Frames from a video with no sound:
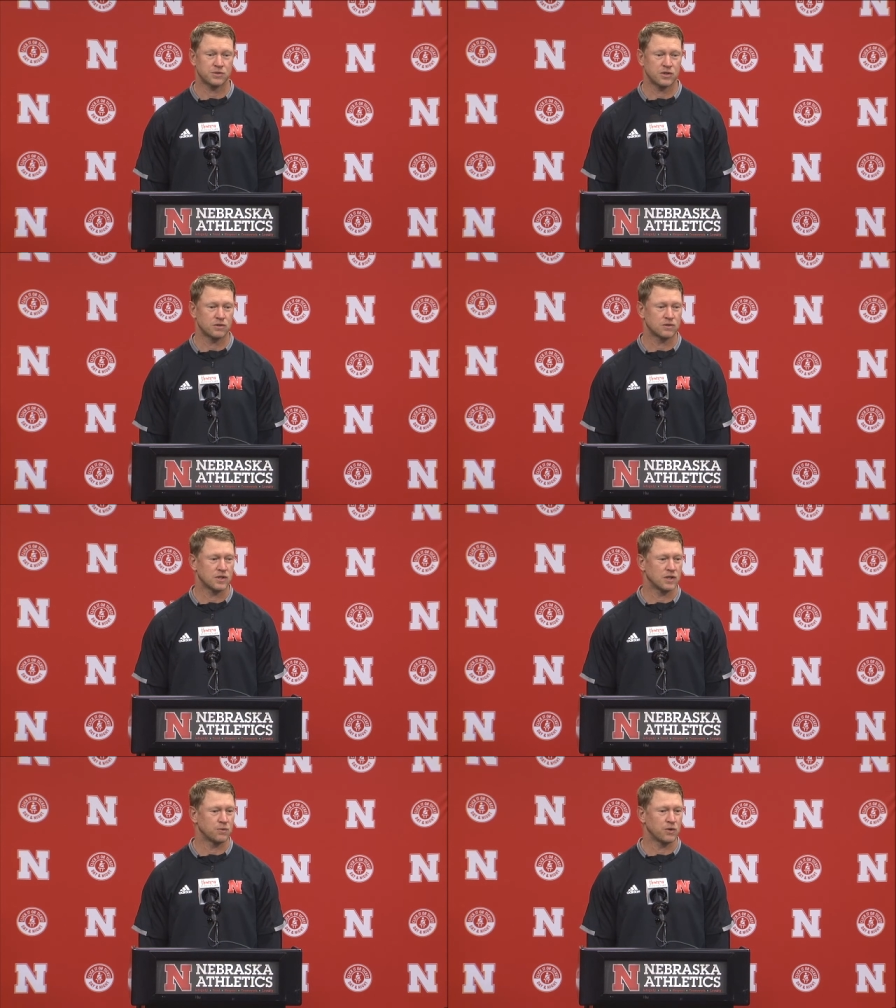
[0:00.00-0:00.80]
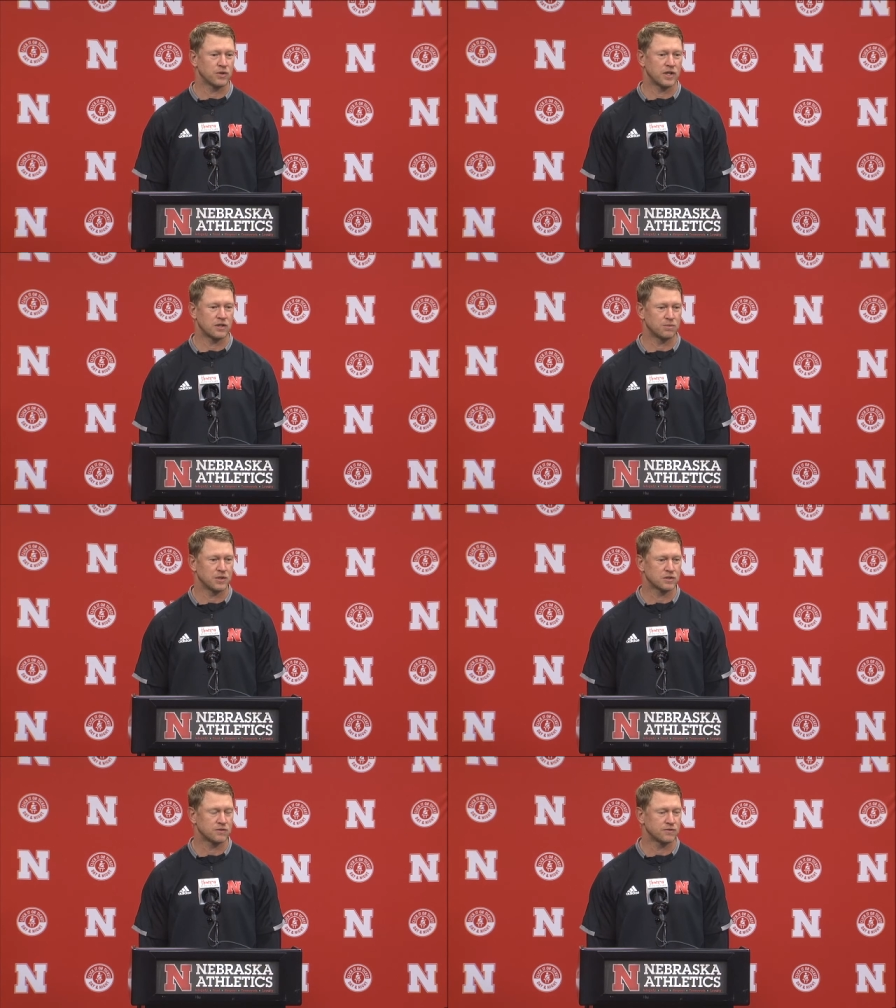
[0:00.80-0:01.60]
so. Uh, we were down a
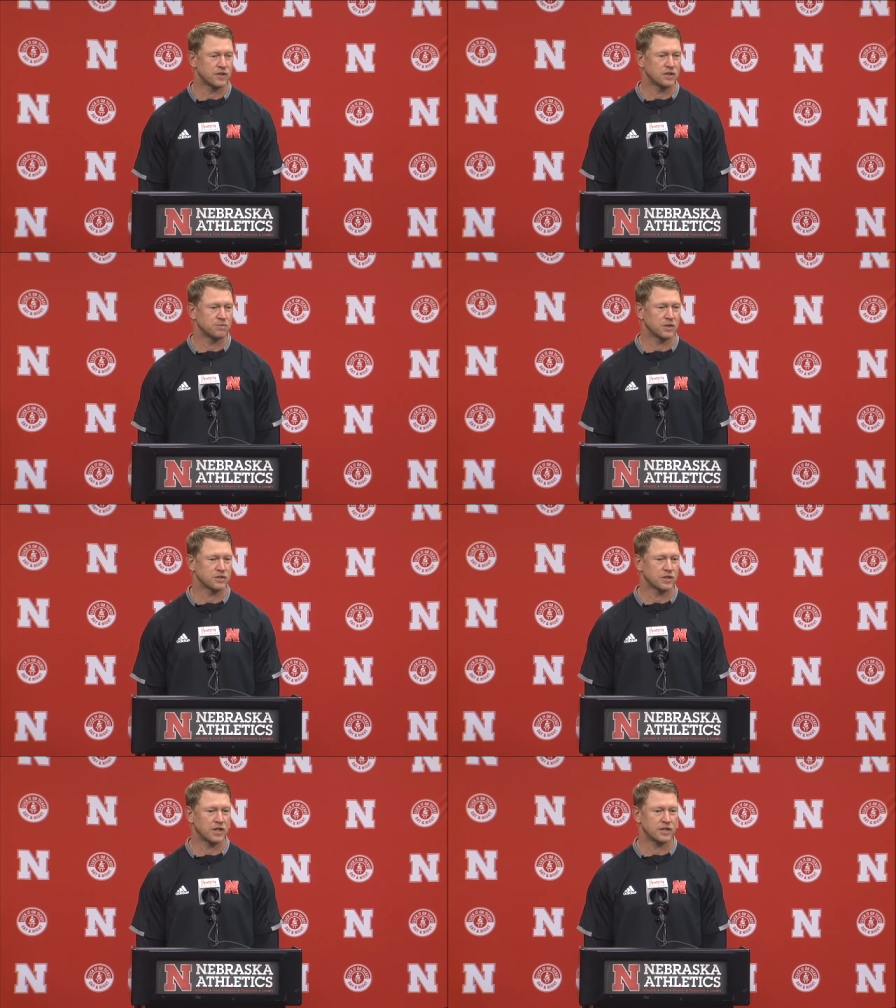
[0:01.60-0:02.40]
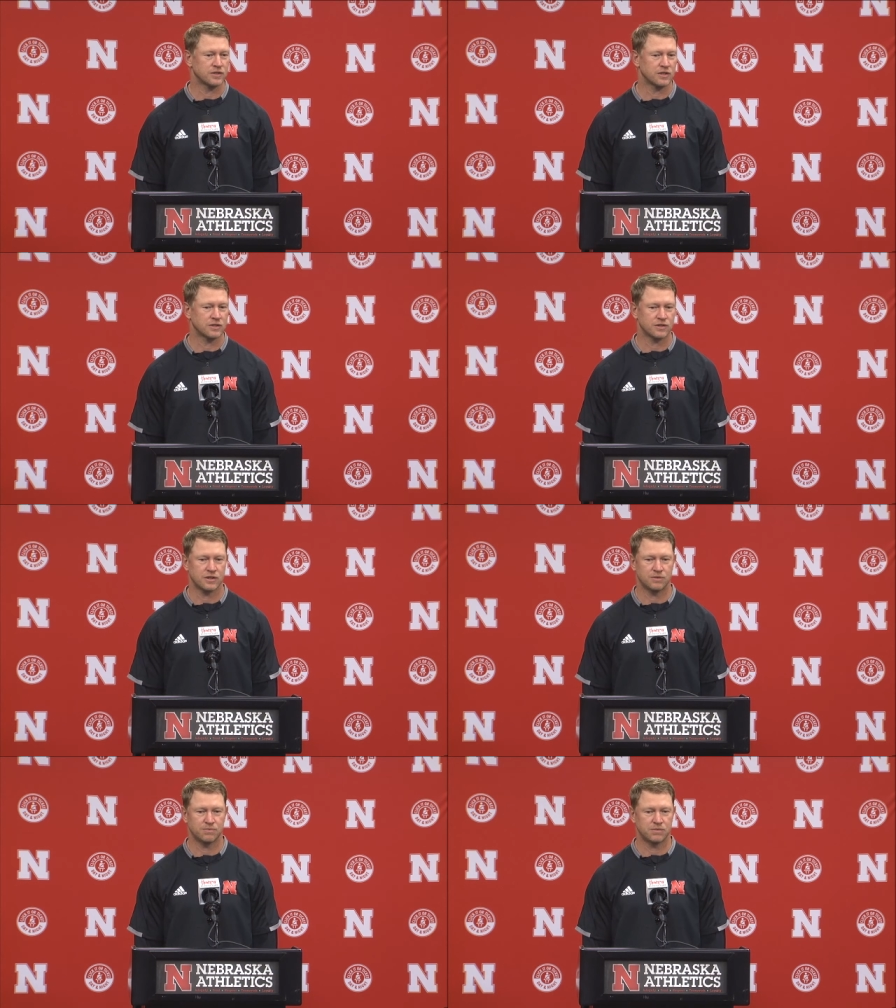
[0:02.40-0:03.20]
bunch of uh, bunch of guys. Honestly,
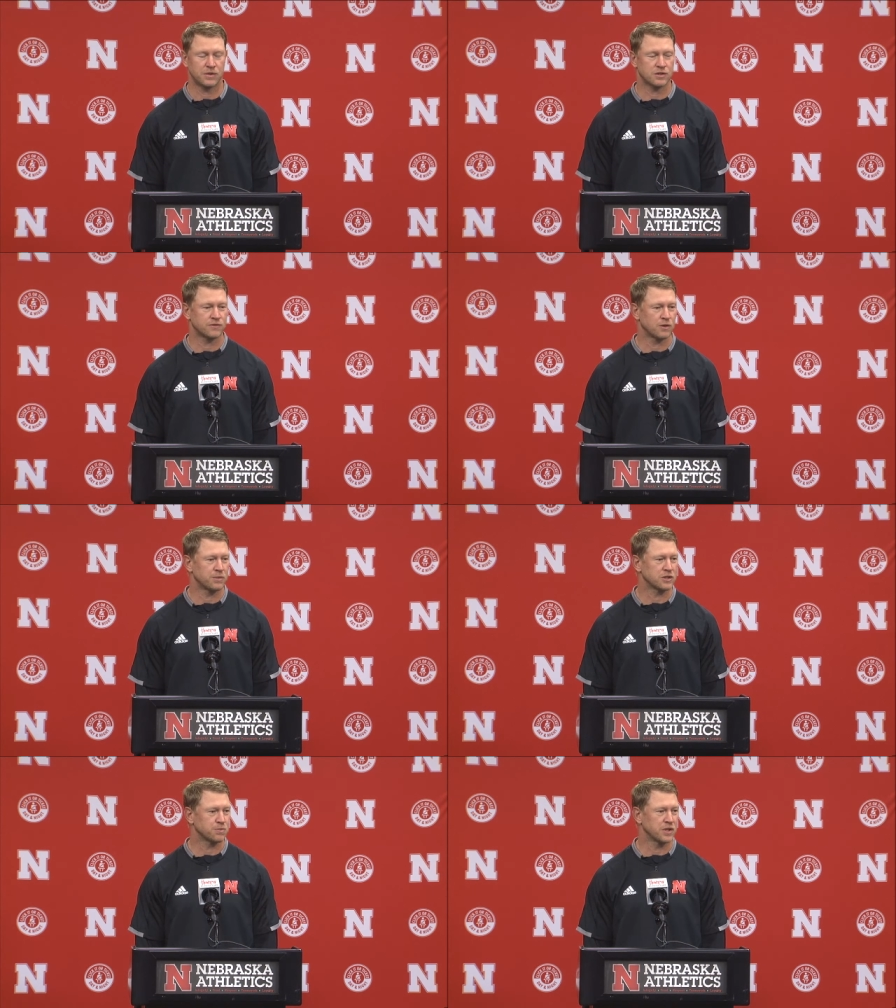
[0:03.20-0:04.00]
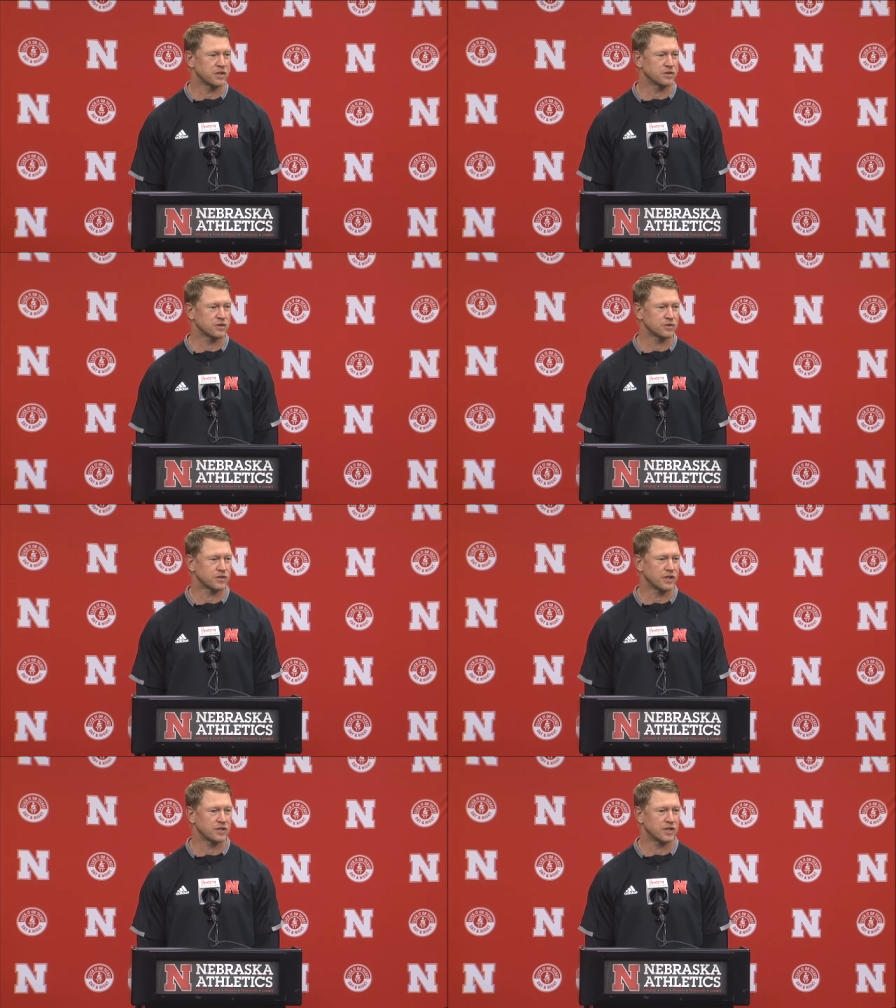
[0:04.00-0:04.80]
a bunch of our best players on
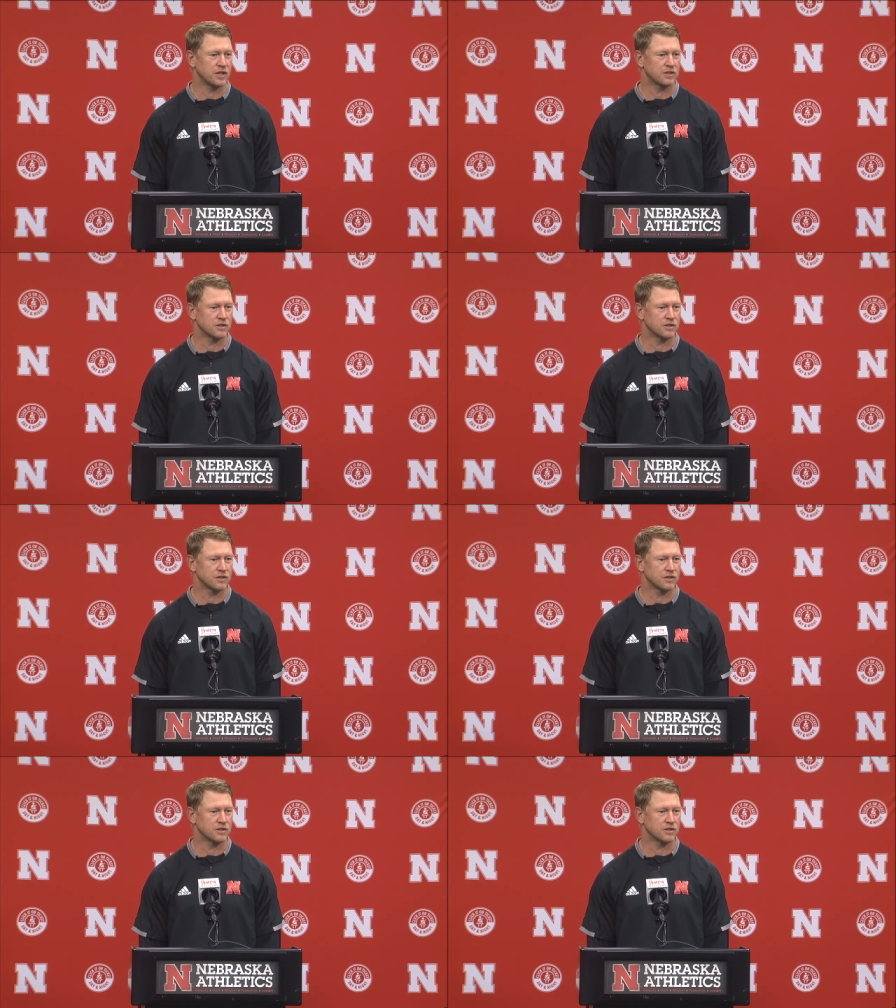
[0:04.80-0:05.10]
Saturday.